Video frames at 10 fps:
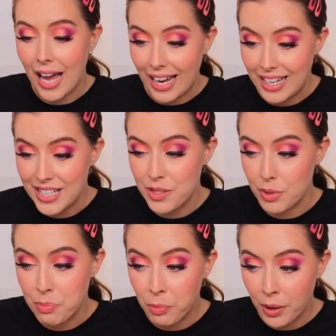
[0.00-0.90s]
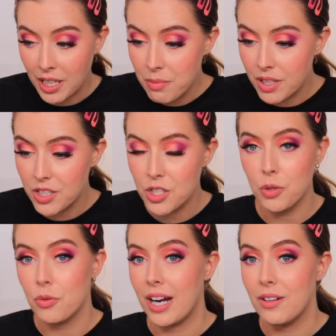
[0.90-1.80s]
case was pretty much
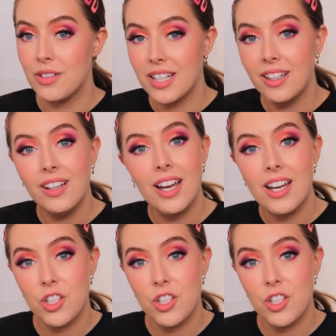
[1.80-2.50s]
surrounding